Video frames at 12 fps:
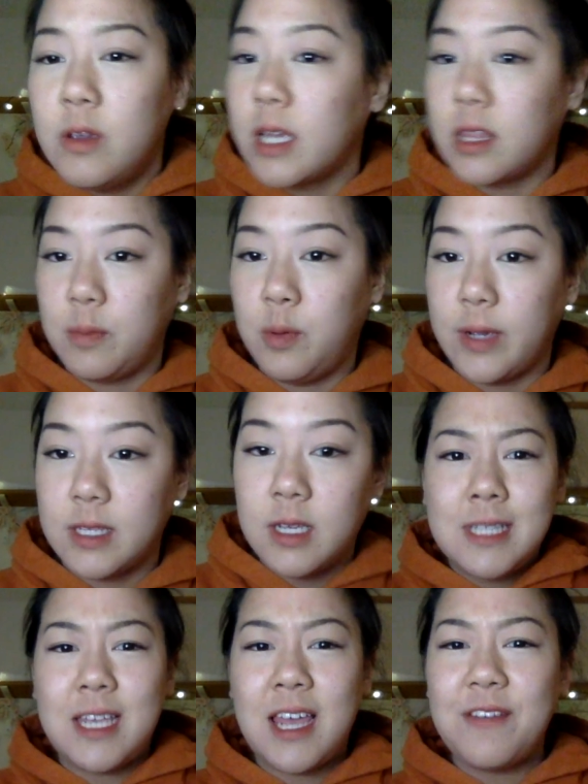You get the point.
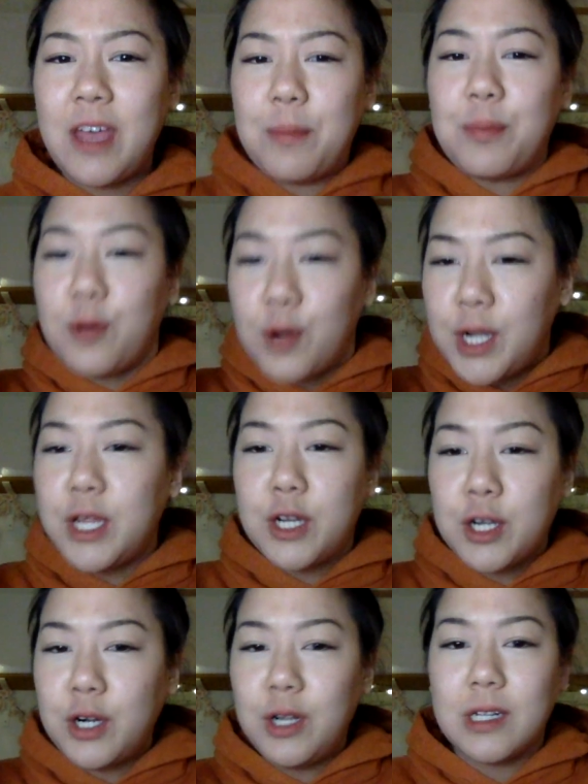To have that pretty
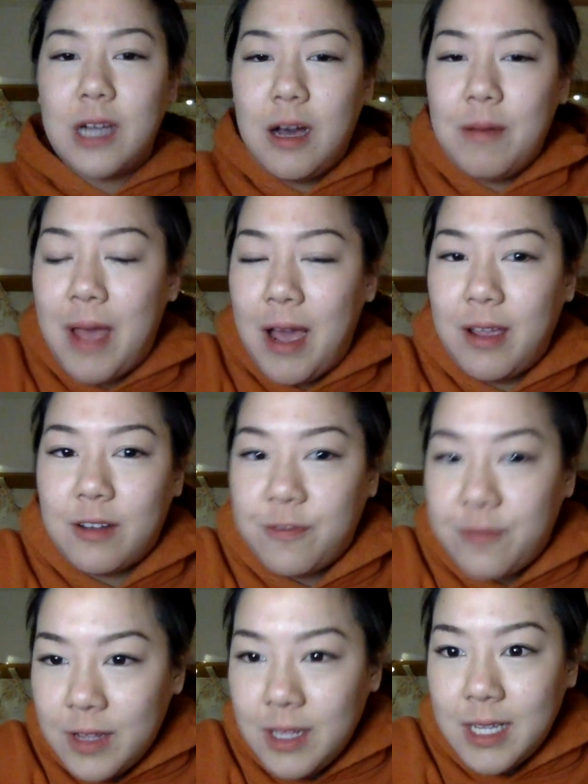girl come out and
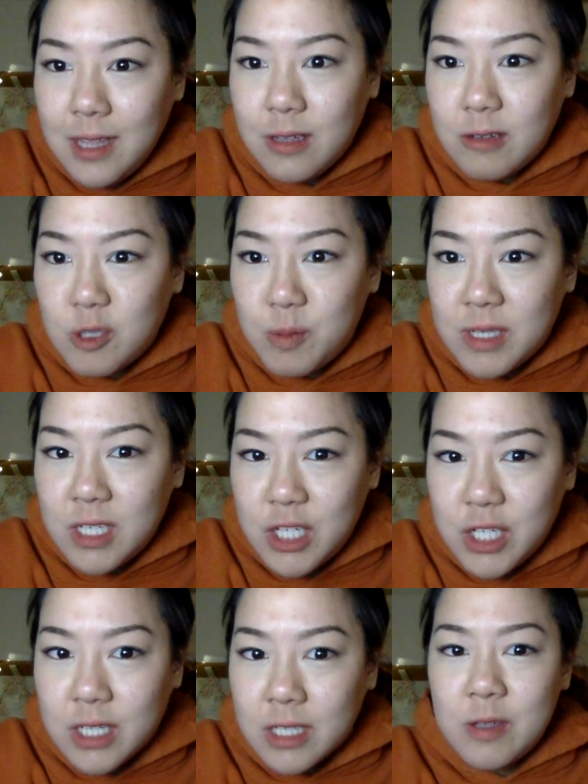fill in those
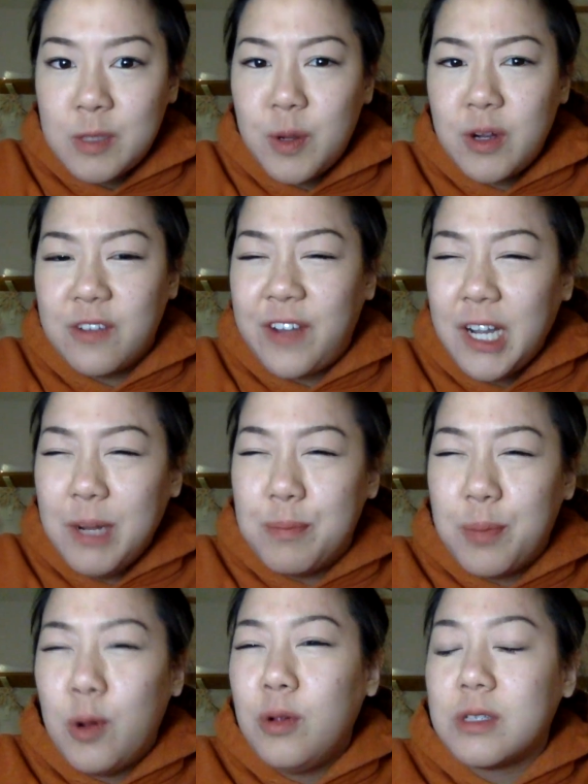positions spoke a very
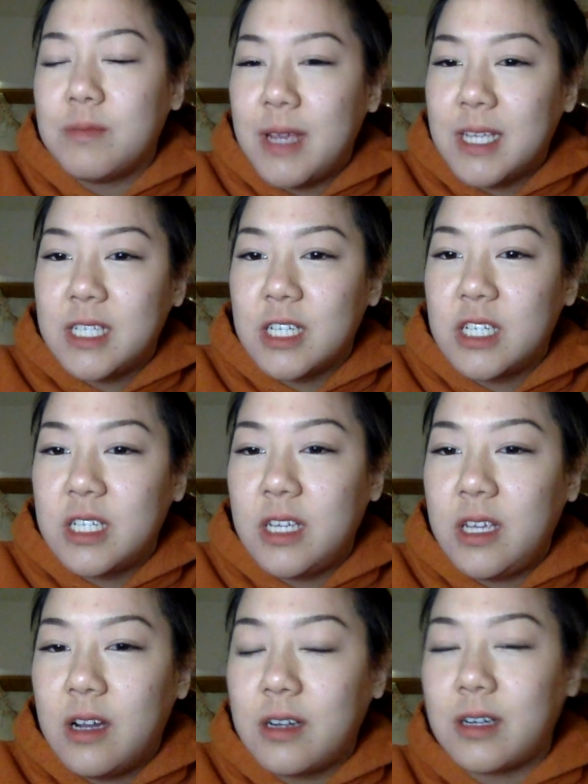bold message to
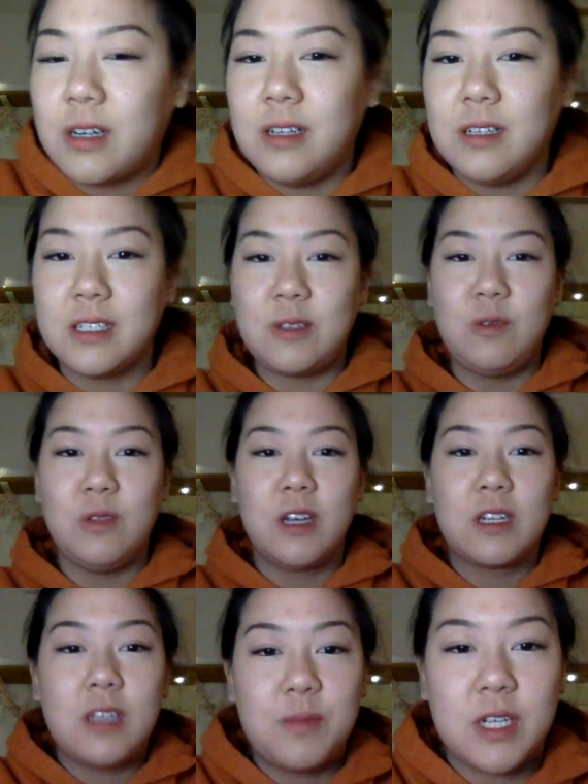young girls who
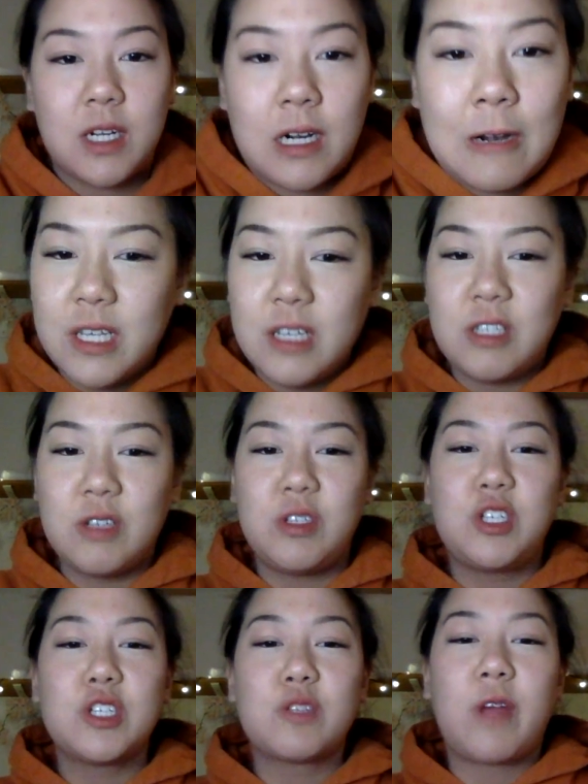looked up to her. So to
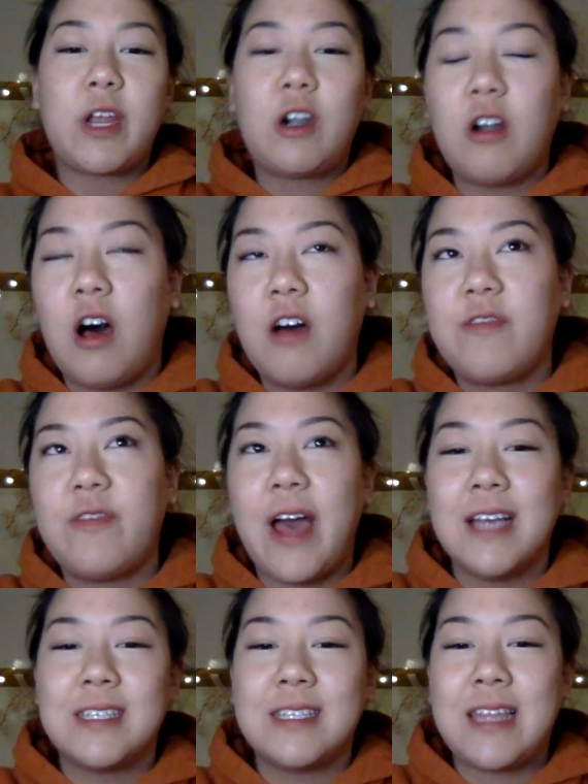just write her off
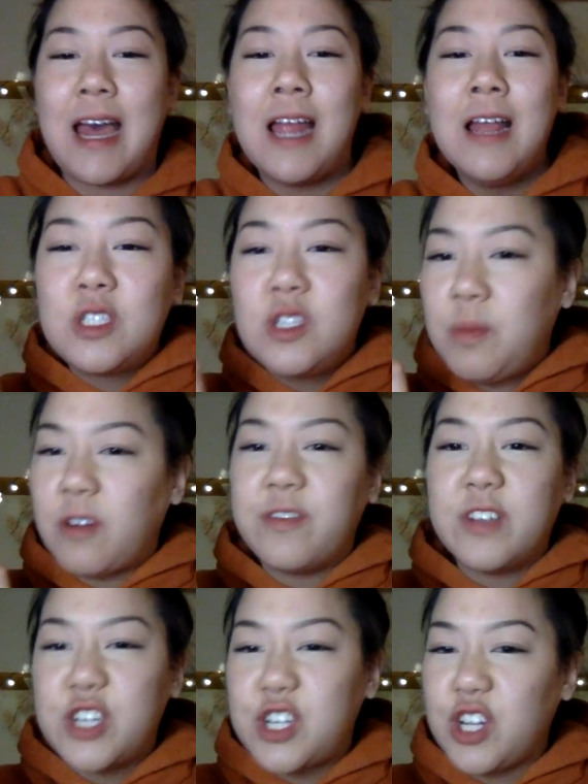as that
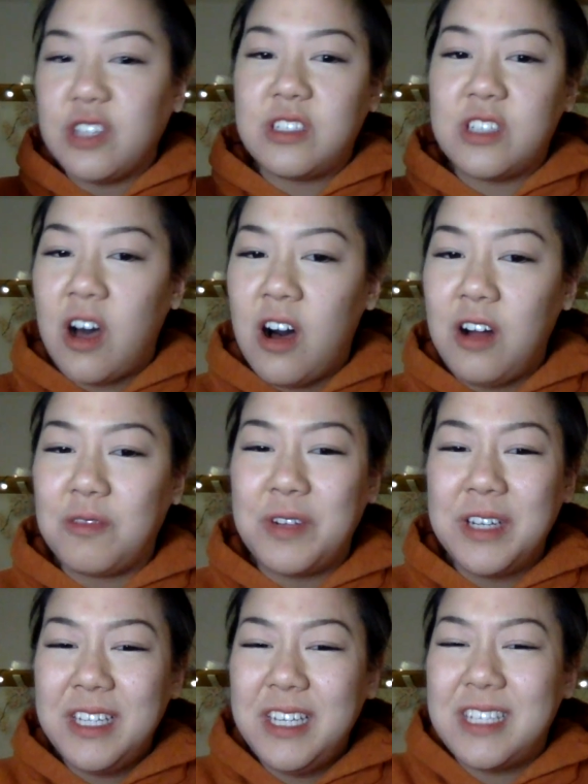superficial doll
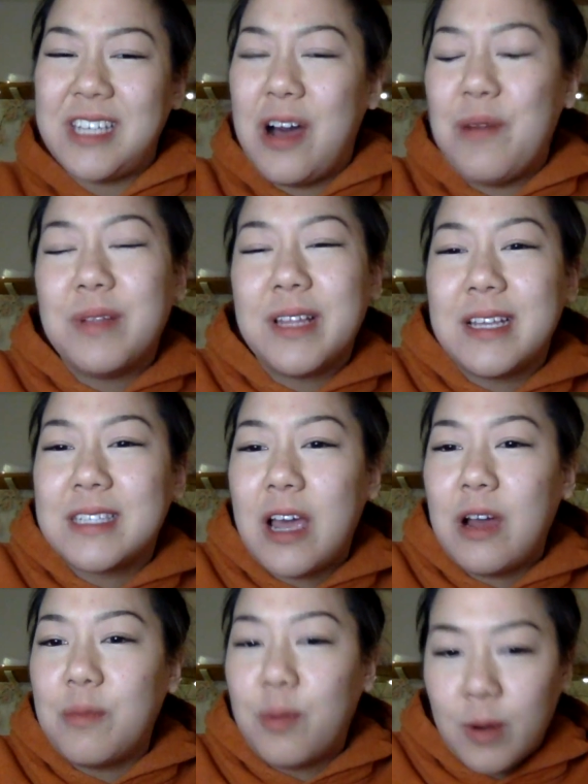really downplays
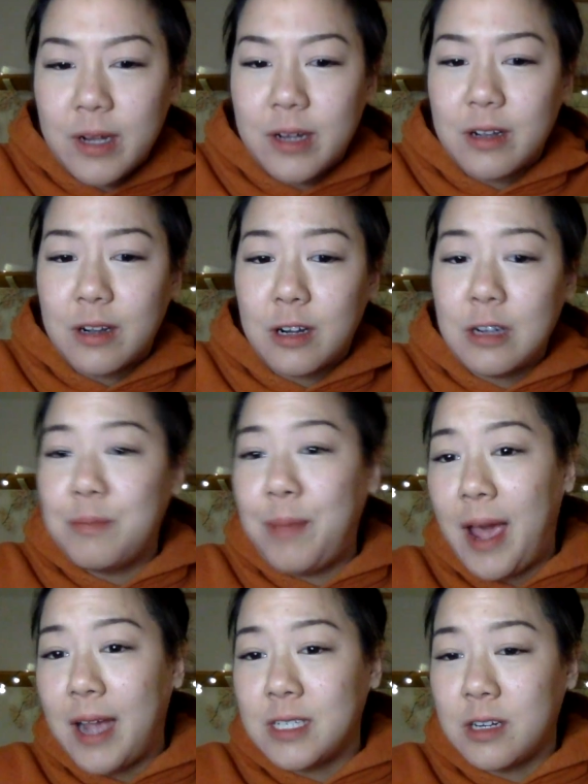how important her
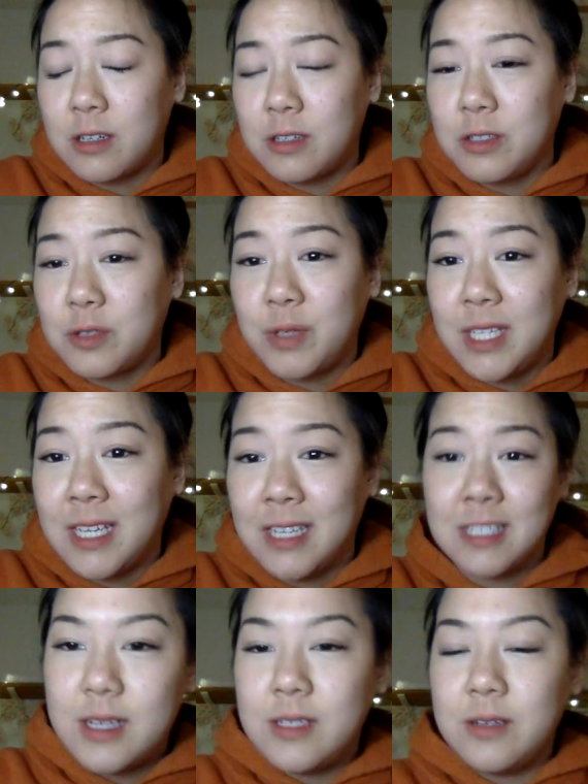impact on girls really
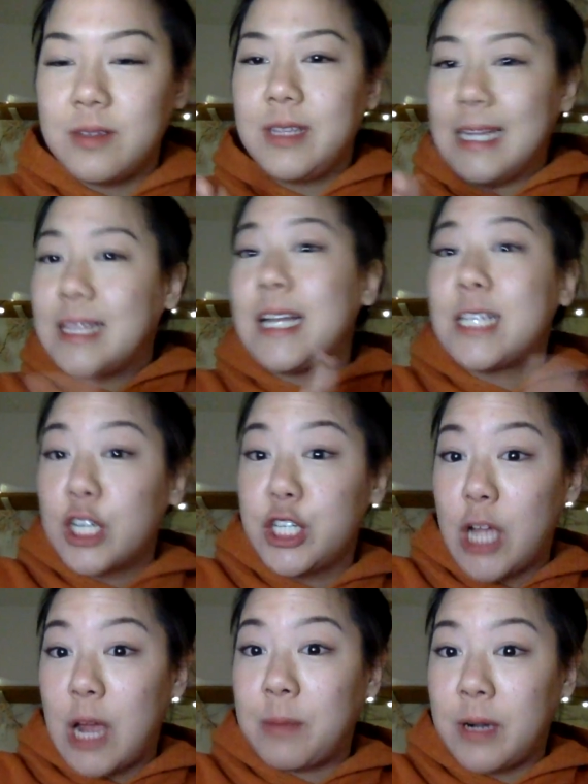is. So that's her
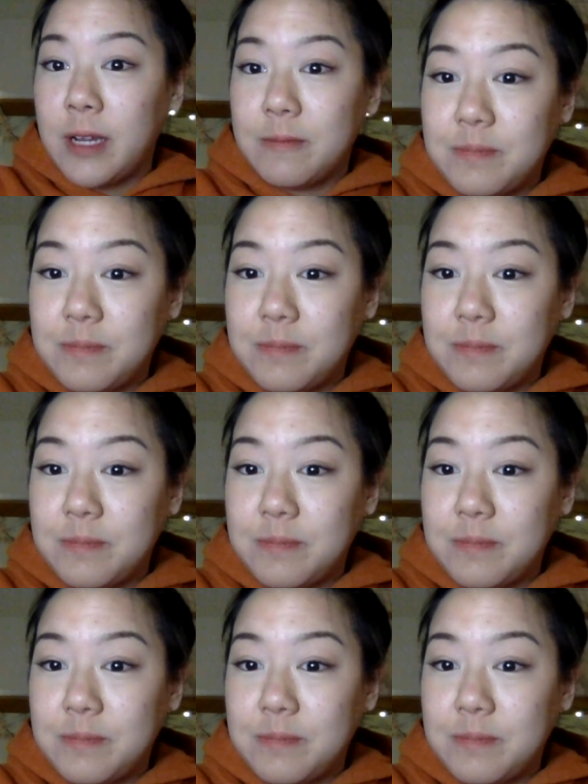job, right?